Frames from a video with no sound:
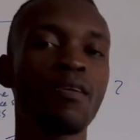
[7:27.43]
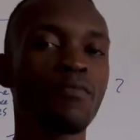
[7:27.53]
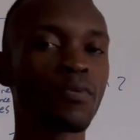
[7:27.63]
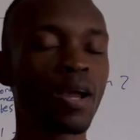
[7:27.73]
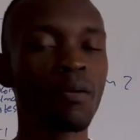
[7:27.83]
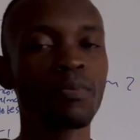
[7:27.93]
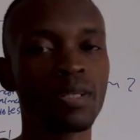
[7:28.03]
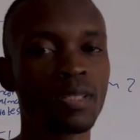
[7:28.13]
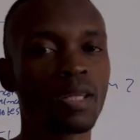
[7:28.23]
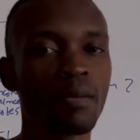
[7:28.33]
if you come
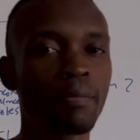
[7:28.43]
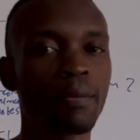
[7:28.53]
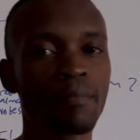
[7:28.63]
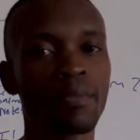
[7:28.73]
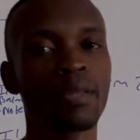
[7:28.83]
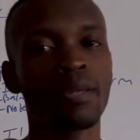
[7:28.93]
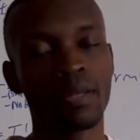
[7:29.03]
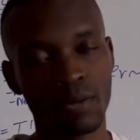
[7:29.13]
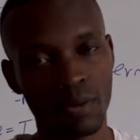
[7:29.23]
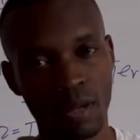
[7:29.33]
in december
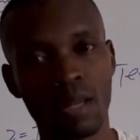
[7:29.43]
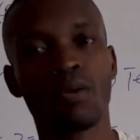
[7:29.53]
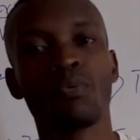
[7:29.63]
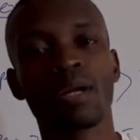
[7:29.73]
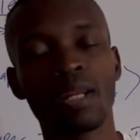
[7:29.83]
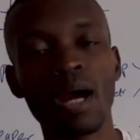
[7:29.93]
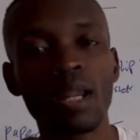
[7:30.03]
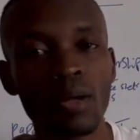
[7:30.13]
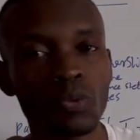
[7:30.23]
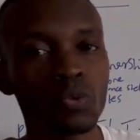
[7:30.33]
you uh, we can
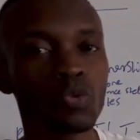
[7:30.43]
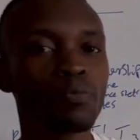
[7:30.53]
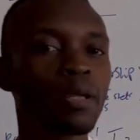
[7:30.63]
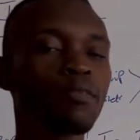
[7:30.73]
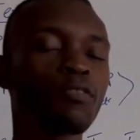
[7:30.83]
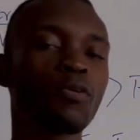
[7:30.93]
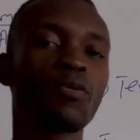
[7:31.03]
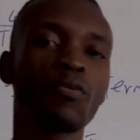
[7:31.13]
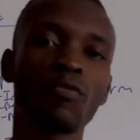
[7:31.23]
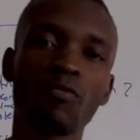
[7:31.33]
allow you to pay
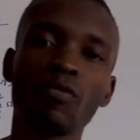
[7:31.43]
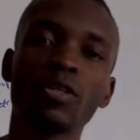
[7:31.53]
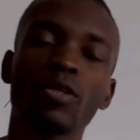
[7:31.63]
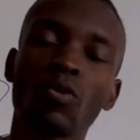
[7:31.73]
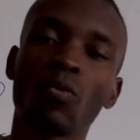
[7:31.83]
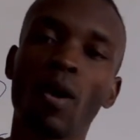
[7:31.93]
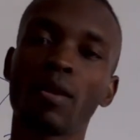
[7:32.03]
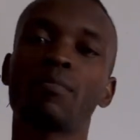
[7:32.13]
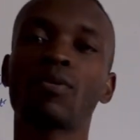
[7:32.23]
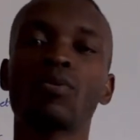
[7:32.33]
for for
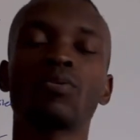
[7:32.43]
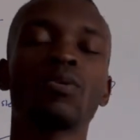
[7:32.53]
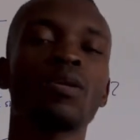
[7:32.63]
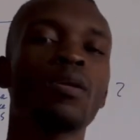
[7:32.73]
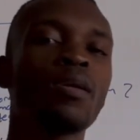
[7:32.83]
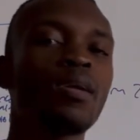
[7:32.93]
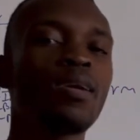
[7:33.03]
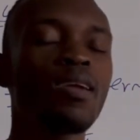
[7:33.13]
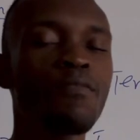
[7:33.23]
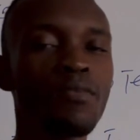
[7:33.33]
january because
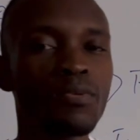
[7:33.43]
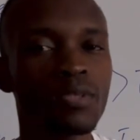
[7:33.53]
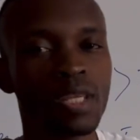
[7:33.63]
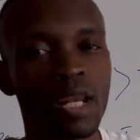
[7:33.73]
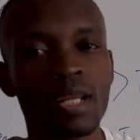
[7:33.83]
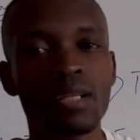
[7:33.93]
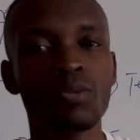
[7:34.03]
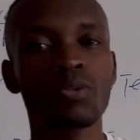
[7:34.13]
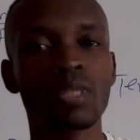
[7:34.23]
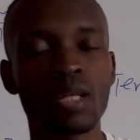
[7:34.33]
if you struggle
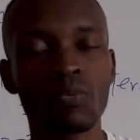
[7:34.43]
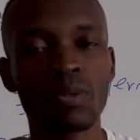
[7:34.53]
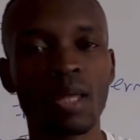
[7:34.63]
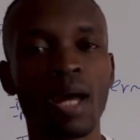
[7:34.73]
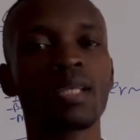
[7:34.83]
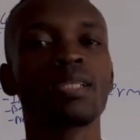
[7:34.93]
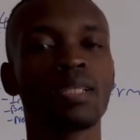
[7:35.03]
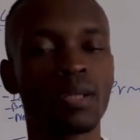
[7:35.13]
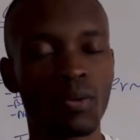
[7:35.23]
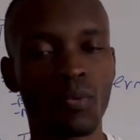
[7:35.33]
to start with us
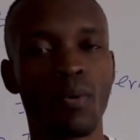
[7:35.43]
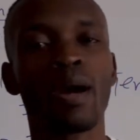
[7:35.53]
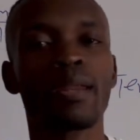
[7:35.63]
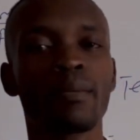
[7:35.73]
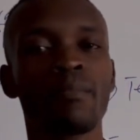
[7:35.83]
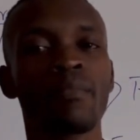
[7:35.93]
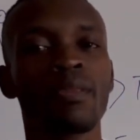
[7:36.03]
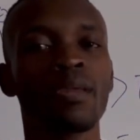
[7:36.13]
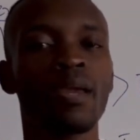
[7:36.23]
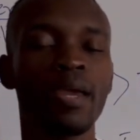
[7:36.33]
in january
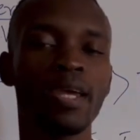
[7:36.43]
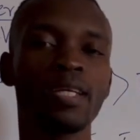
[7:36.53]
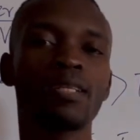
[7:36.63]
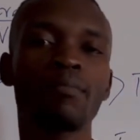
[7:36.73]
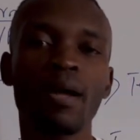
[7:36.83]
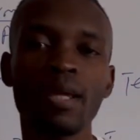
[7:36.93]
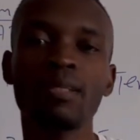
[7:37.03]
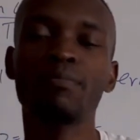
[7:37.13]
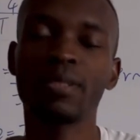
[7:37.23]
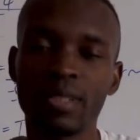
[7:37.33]
it
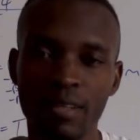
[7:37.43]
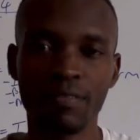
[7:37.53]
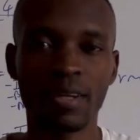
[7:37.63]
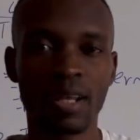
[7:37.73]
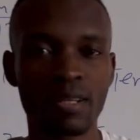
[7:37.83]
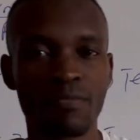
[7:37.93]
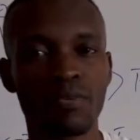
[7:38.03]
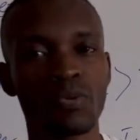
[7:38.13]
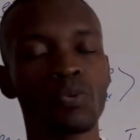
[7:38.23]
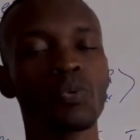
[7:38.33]
might be difficult
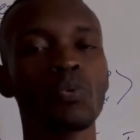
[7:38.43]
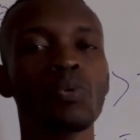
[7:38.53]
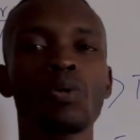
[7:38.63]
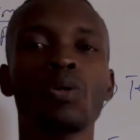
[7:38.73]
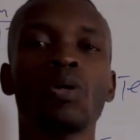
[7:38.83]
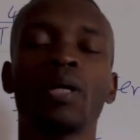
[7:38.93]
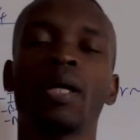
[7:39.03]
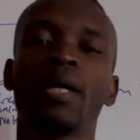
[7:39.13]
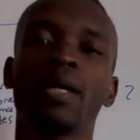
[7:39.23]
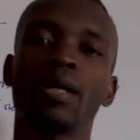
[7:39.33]
for you
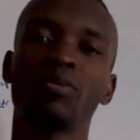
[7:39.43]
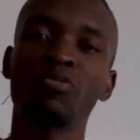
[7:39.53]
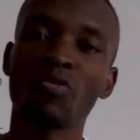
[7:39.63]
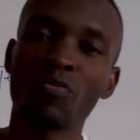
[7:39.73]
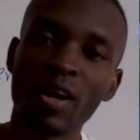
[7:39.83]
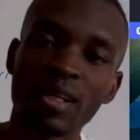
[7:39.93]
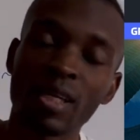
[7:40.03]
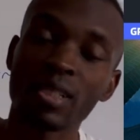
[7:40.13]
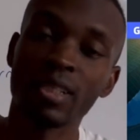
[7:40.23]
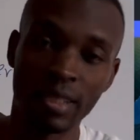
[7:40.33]
uh, to find
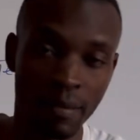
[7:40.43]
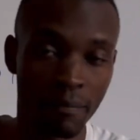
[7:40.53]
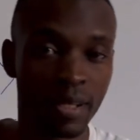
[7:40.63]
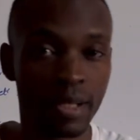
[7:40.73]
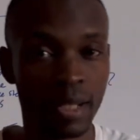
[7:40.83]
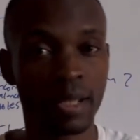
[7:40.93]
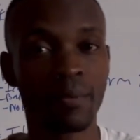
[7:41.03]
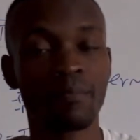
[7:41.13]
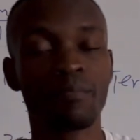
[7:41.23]
us in the middle